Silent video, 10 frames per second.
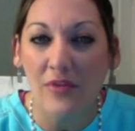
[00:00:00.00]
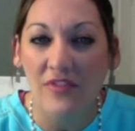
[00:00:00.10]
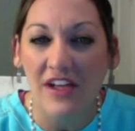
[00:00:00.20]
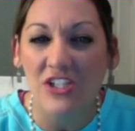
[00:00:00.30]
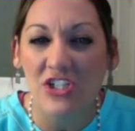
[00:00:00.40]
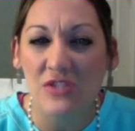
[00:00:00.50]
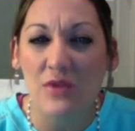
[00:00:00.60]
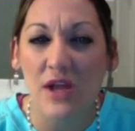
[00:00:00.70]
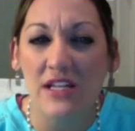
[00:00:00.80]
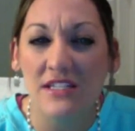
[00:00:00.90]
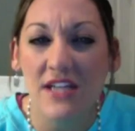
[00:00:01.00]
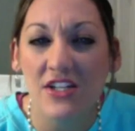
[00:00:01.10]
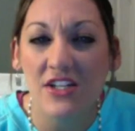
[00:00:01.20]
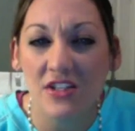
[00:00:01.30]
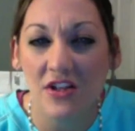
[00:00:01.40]
If I could just run and
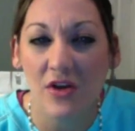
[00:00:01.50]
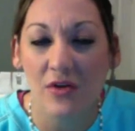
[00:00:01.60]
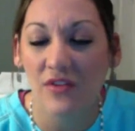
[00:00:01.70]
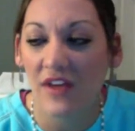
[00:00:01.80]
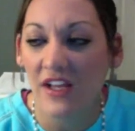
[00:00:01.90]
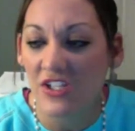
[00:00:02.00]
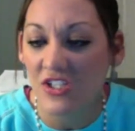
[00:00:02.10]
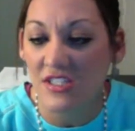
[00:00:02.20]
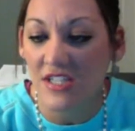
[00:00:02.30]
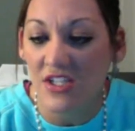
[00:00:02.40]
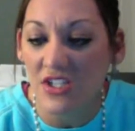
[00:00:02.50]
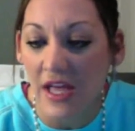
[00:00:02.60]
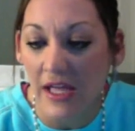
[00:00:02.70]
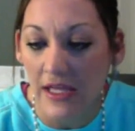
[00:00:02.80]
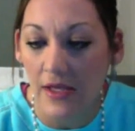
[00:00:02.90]
touch the cloak, if I could just touch
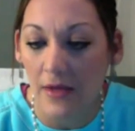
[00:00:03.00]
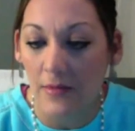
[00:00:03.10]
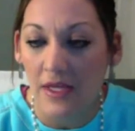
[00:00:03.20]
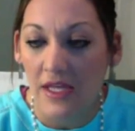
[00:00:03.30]
that hem,